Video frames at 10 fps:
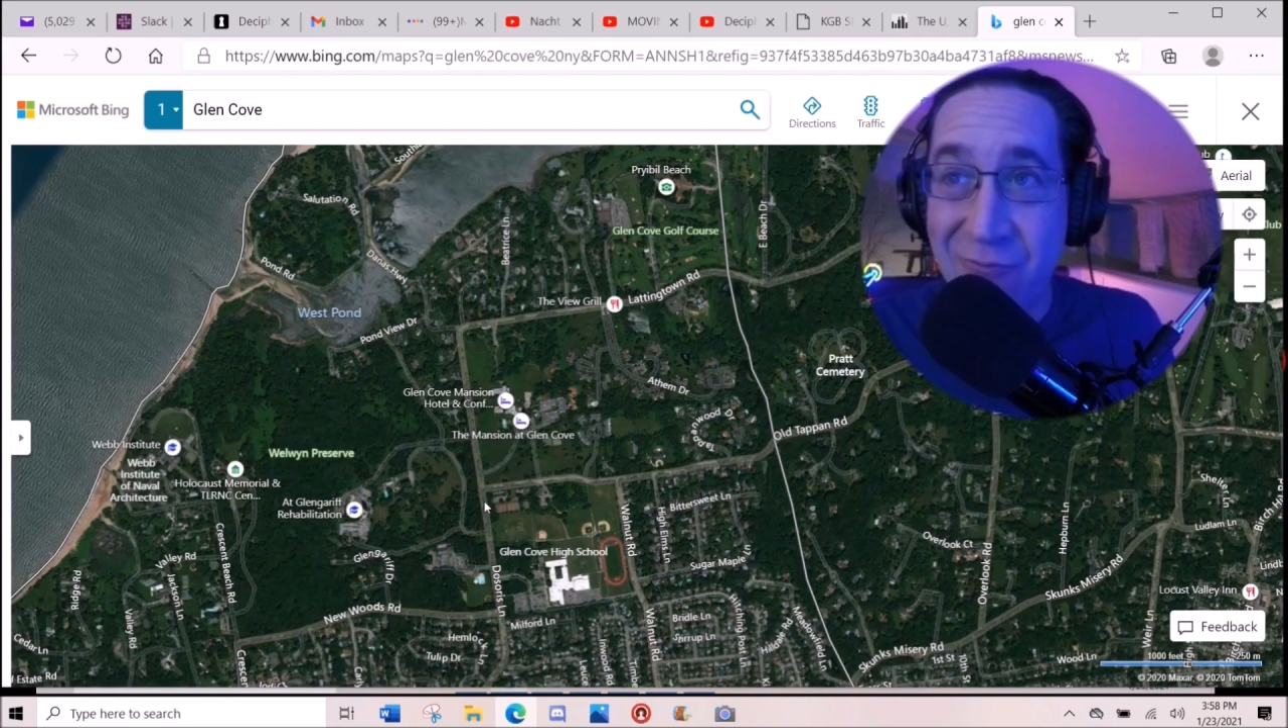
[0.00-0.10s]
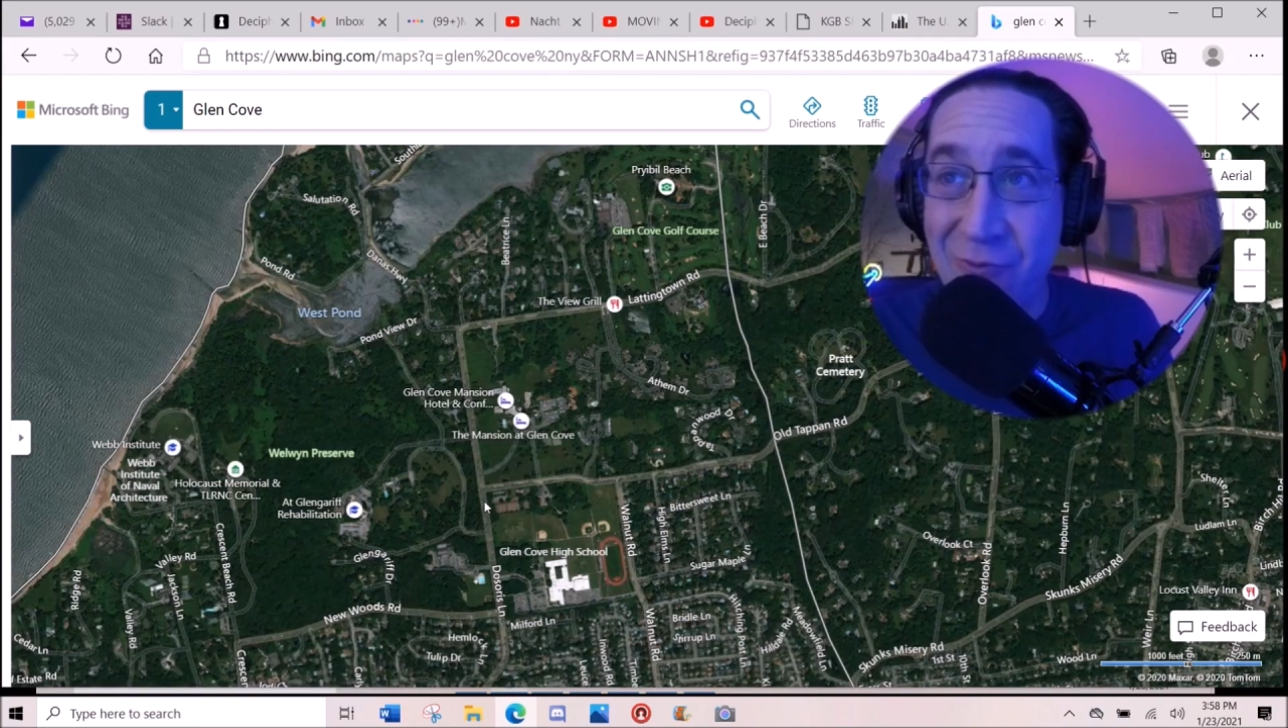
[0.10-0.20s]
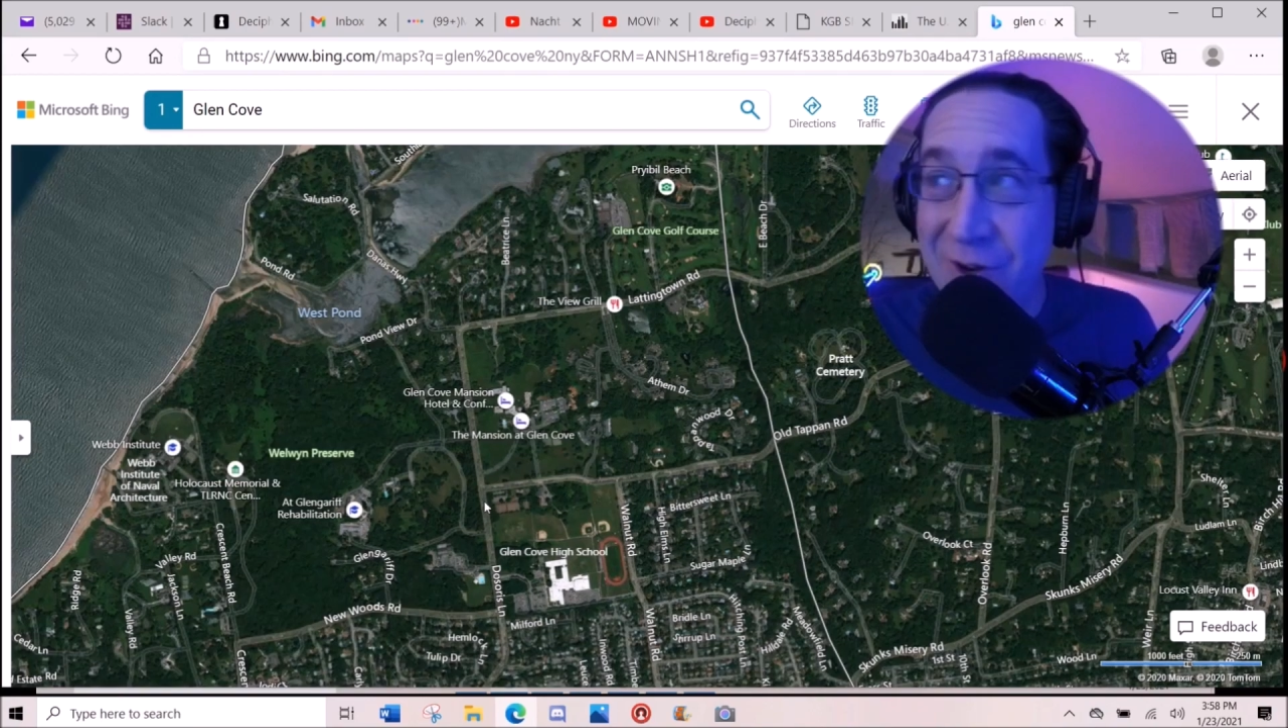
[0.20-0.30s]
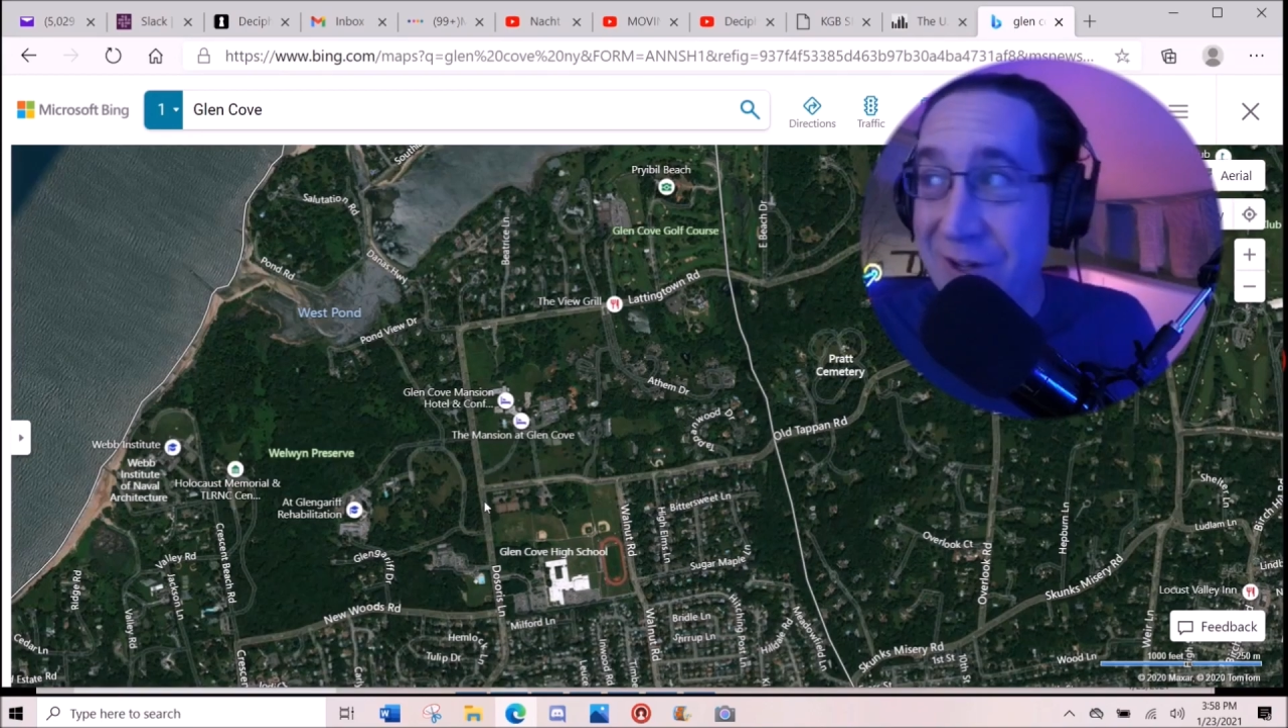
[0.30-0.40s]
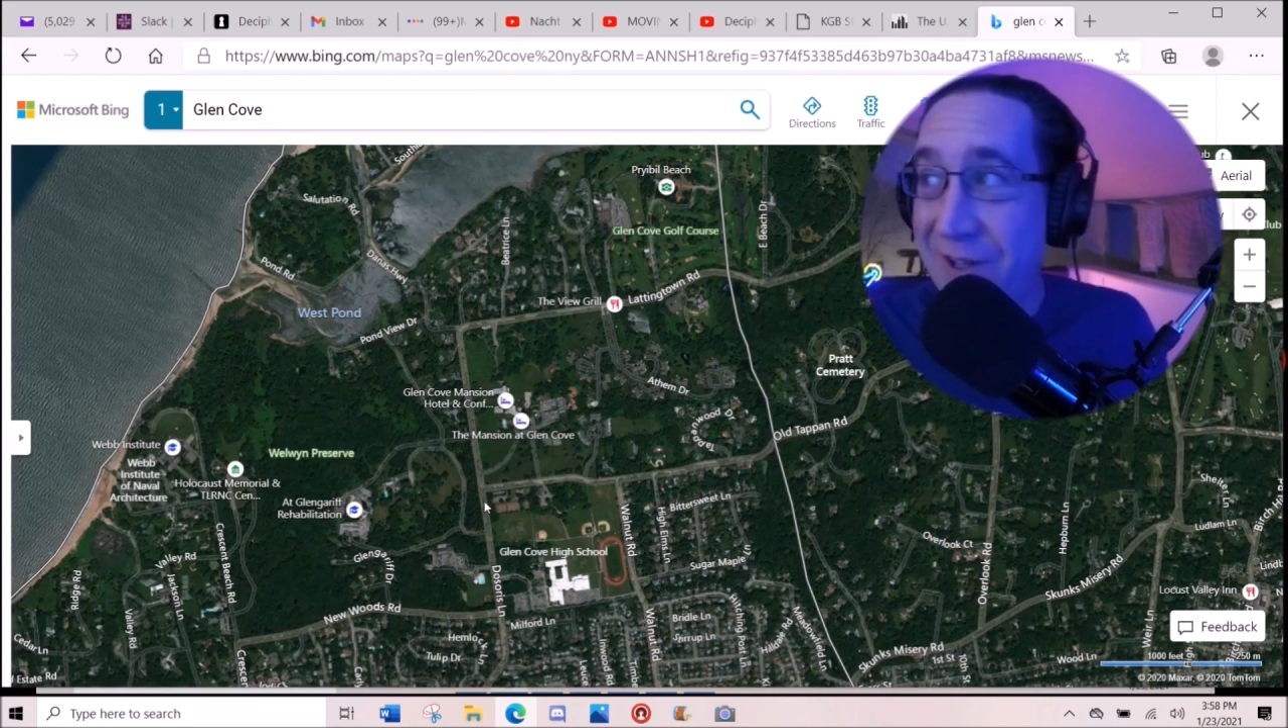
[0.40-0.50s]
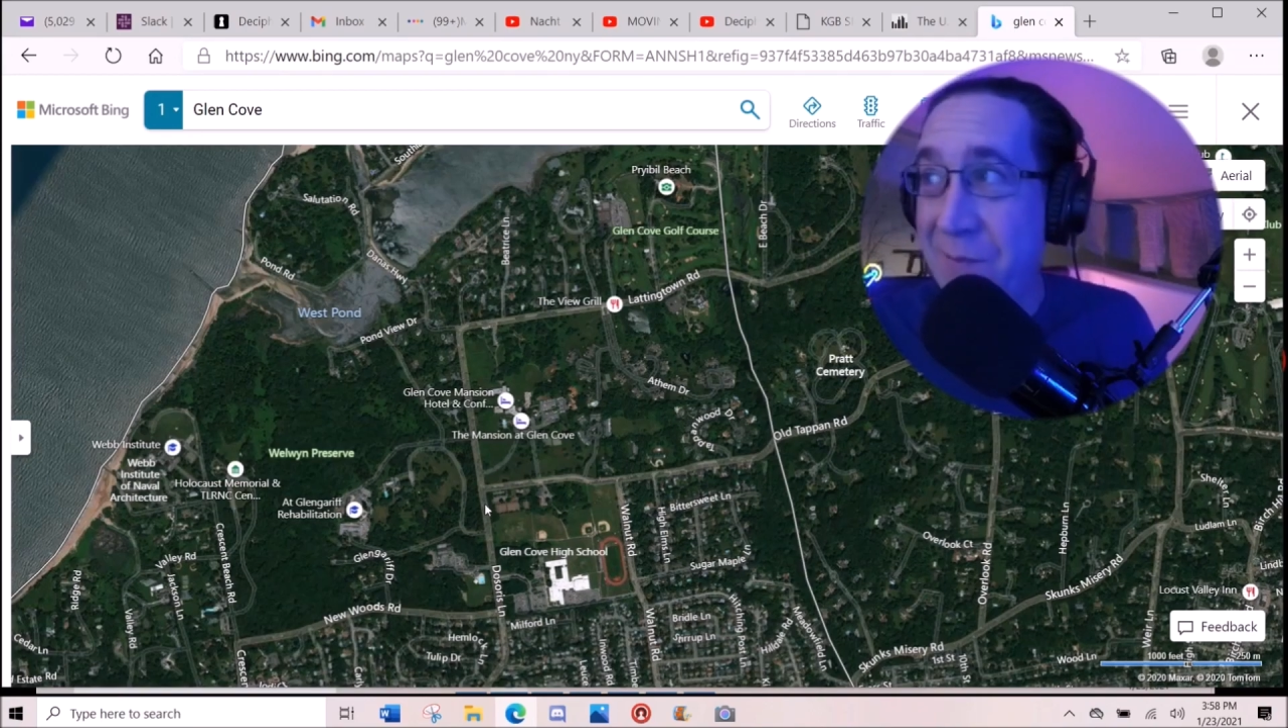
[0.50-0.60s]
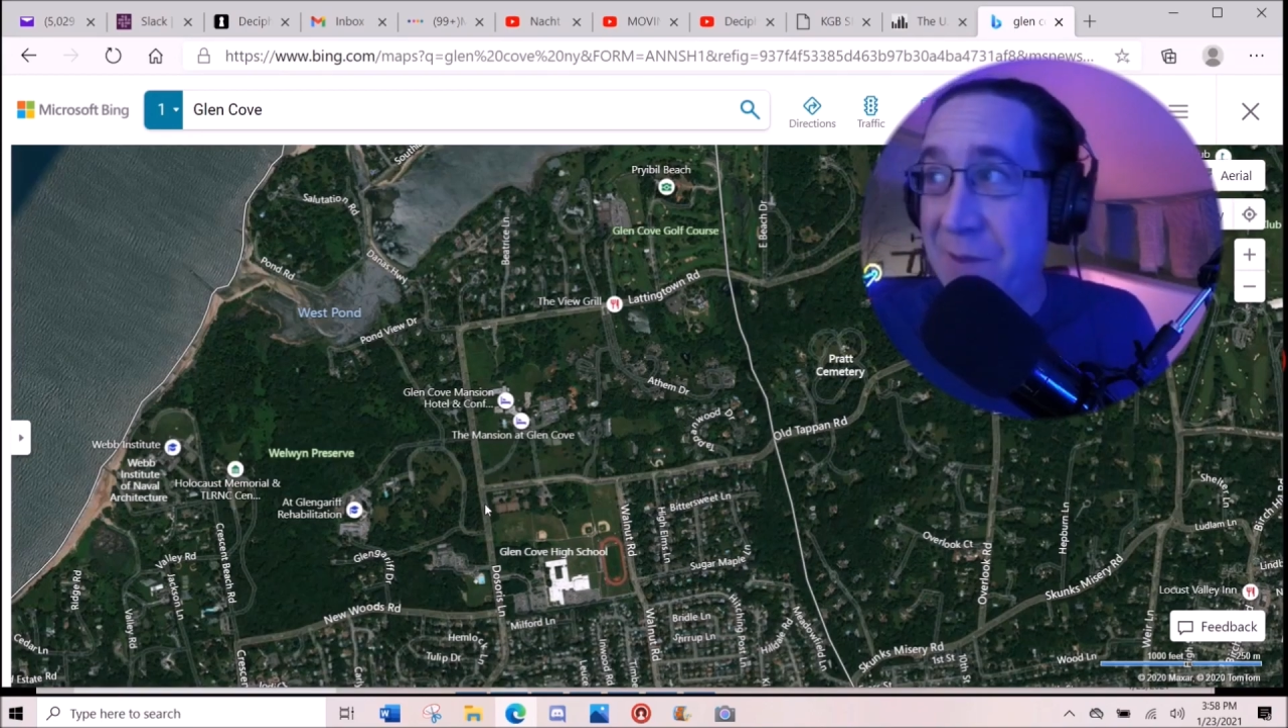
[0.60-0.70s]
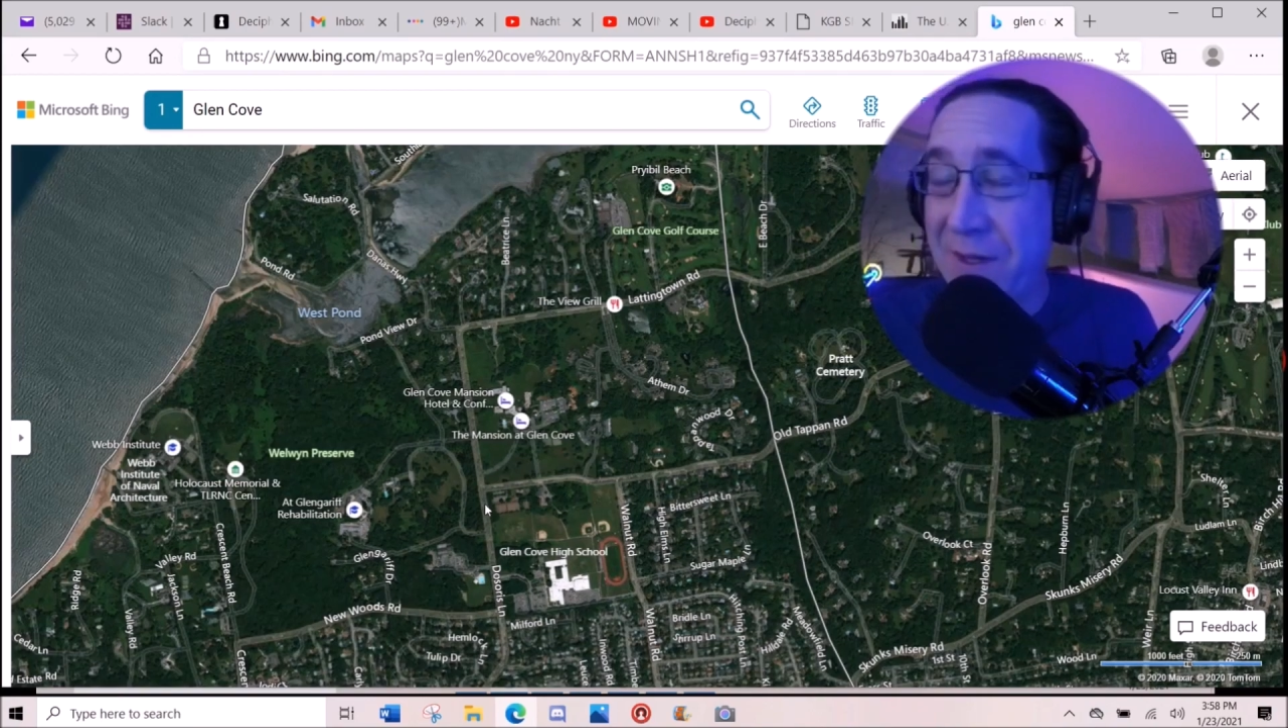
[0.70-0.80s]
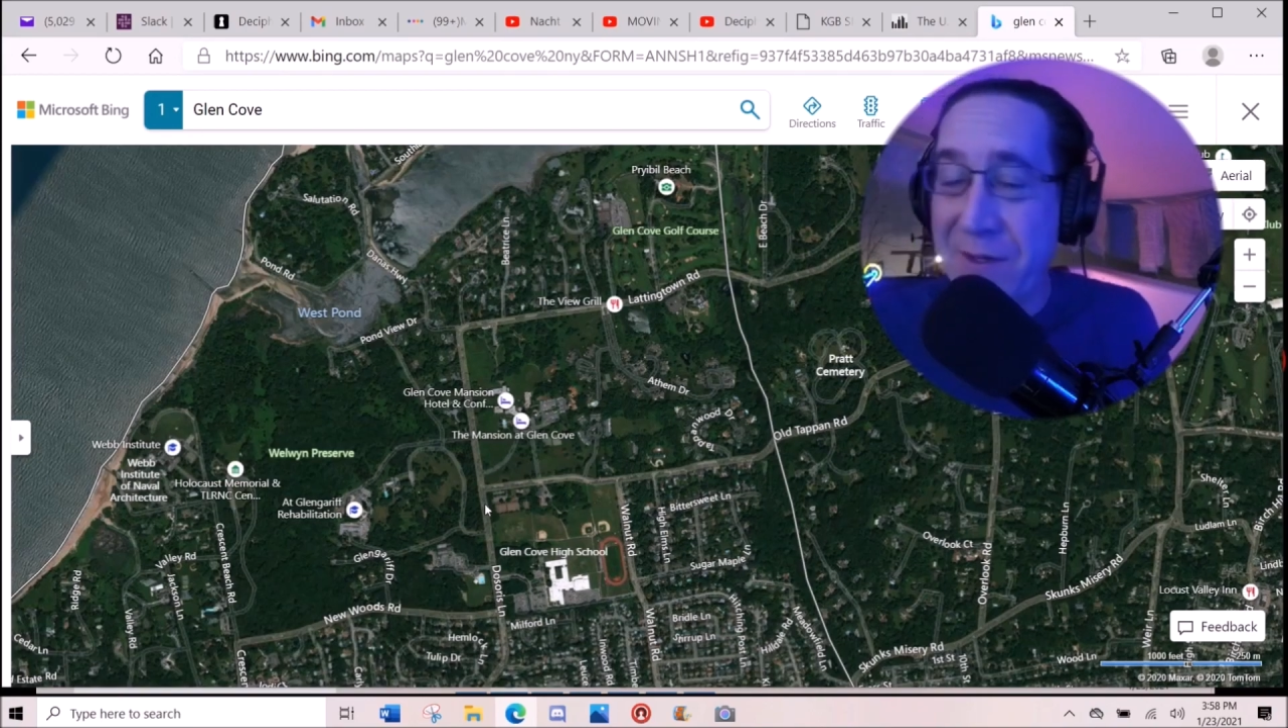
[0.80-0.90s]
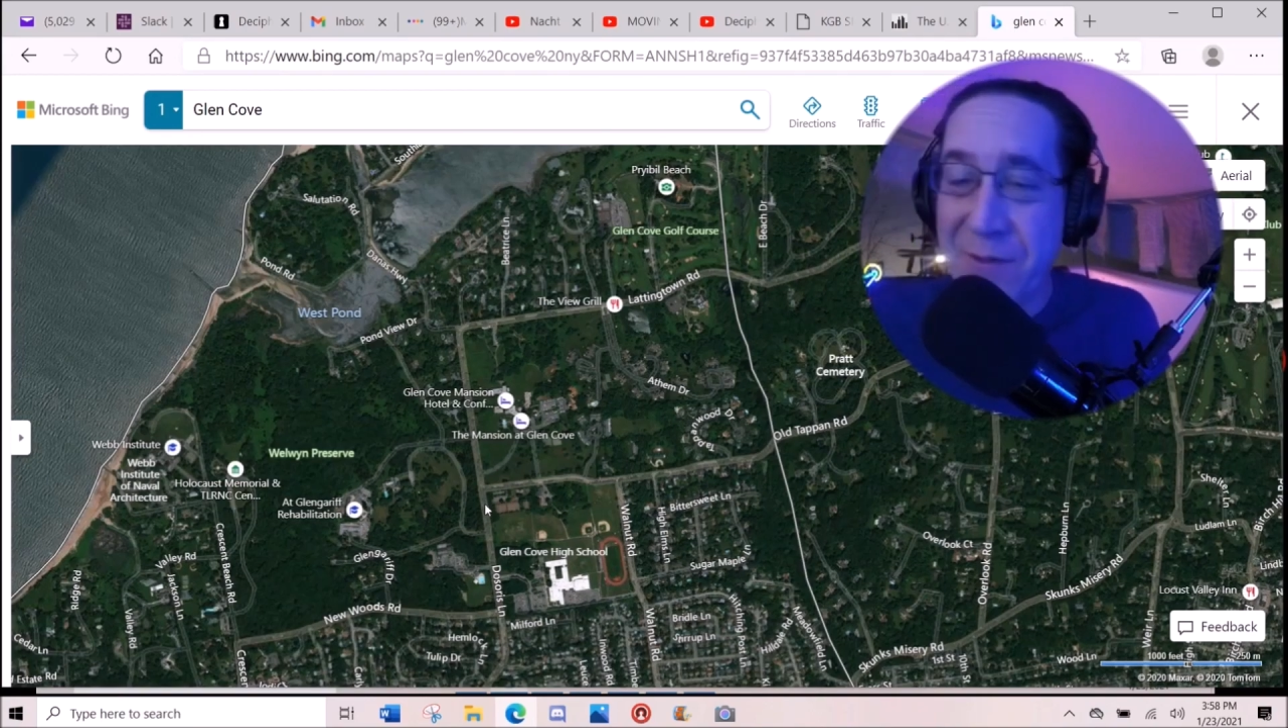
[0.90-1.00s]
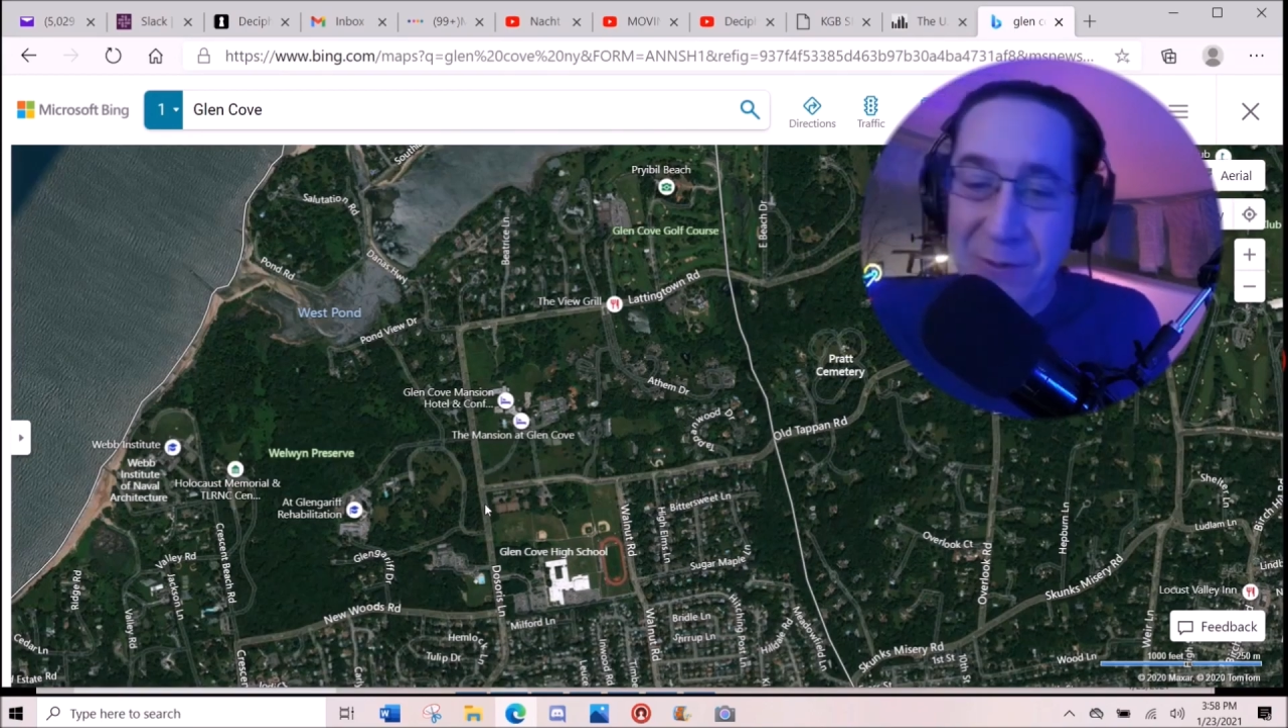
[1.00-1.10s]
peculiar